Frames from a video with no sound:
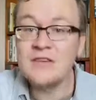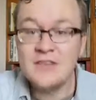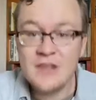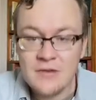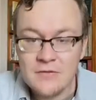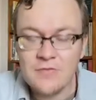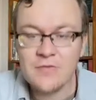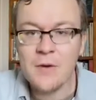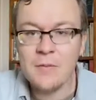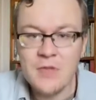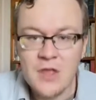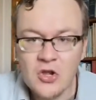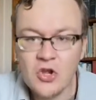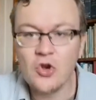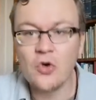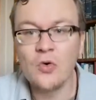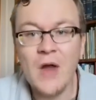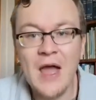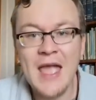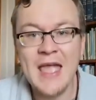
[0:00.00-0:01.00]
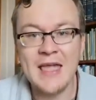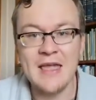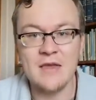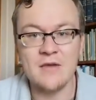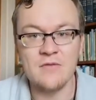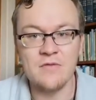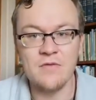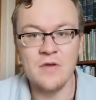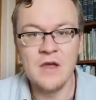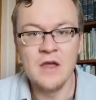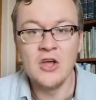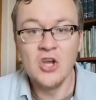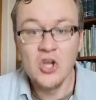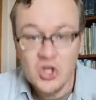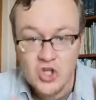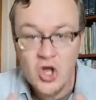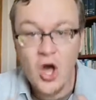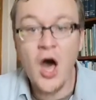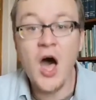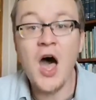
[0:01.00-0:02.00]
risen from the grave,
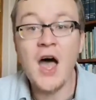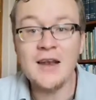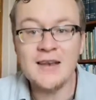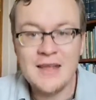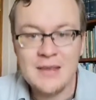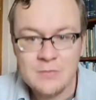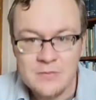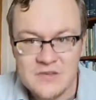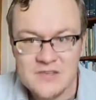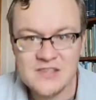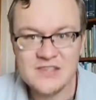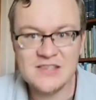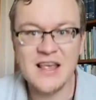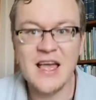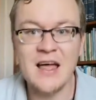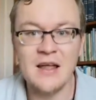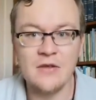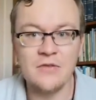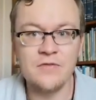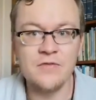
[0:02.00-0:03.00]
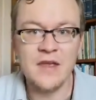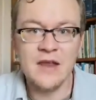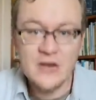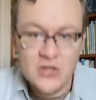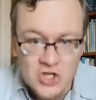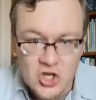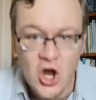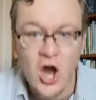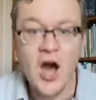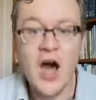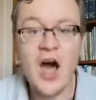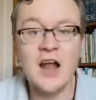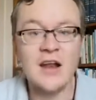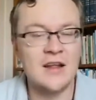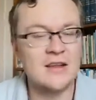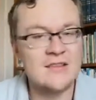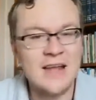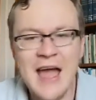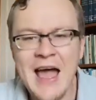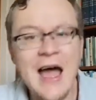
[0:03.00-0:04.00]
God Himself,
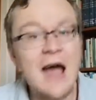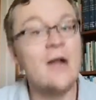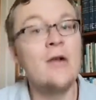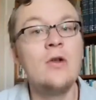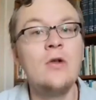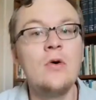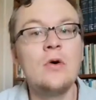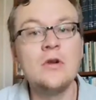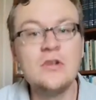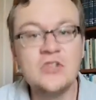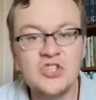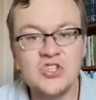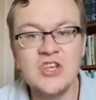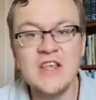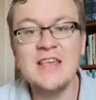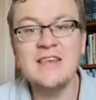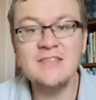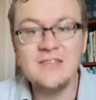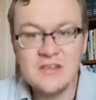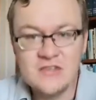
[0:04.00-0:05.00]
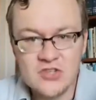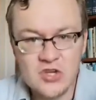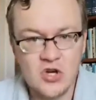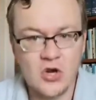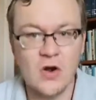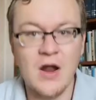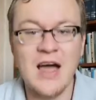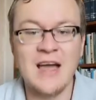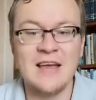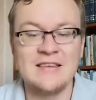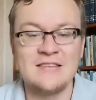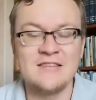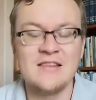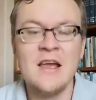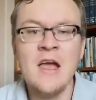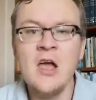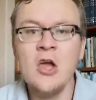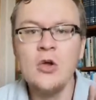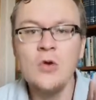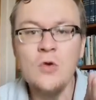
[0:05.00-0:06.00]
incarnate, our Lord Jesus Christ,
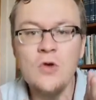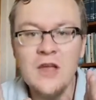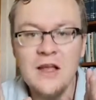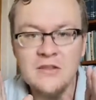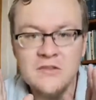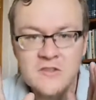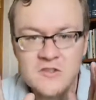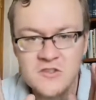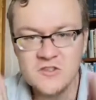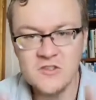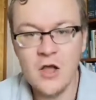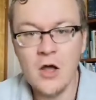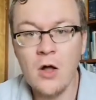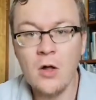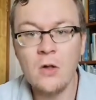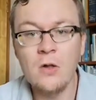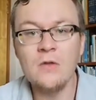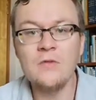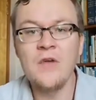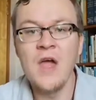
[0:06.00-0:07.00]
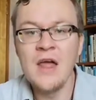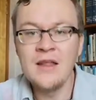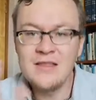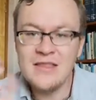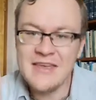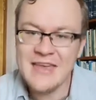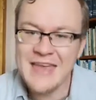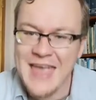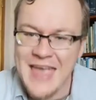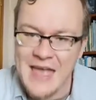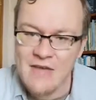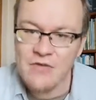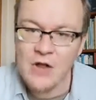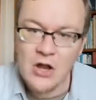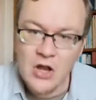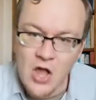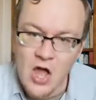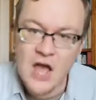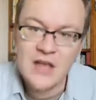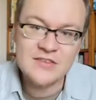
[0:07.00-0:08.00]
who can solve the
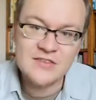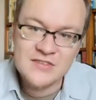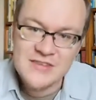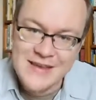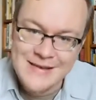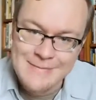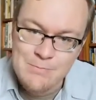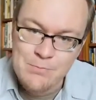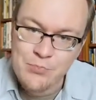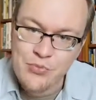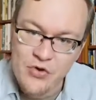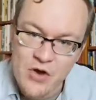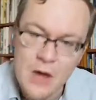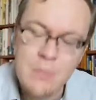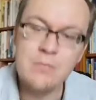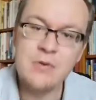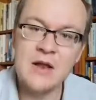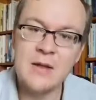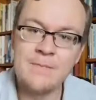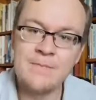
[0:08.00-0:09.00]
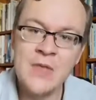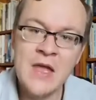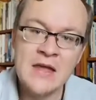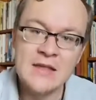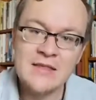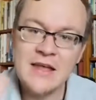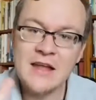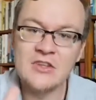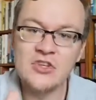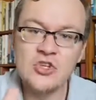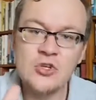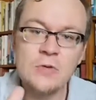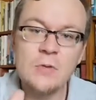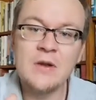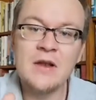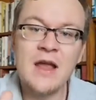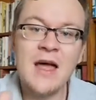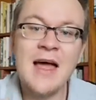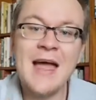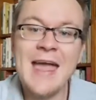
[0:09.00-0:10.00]
everlasting problem that you
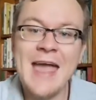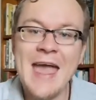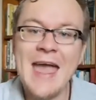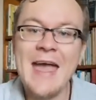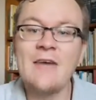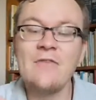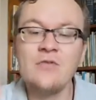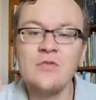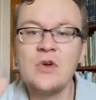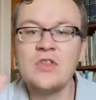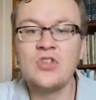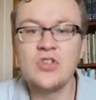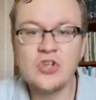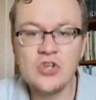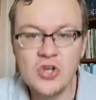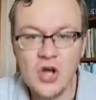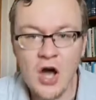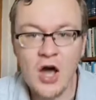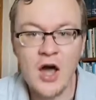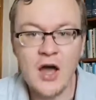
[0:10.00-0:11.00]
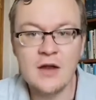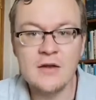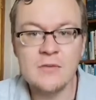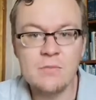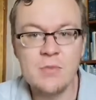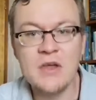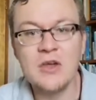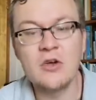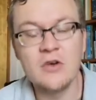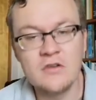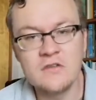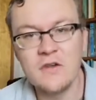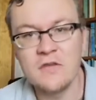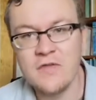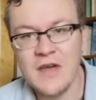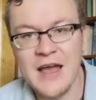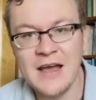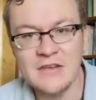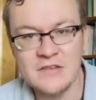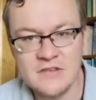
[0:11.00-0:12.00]
and I have with God because
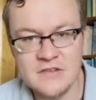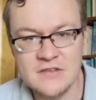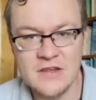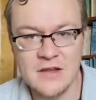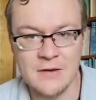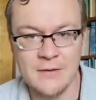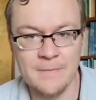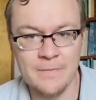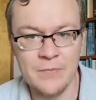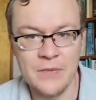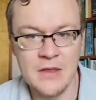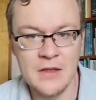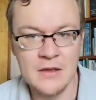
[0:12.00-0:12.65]
of our sin.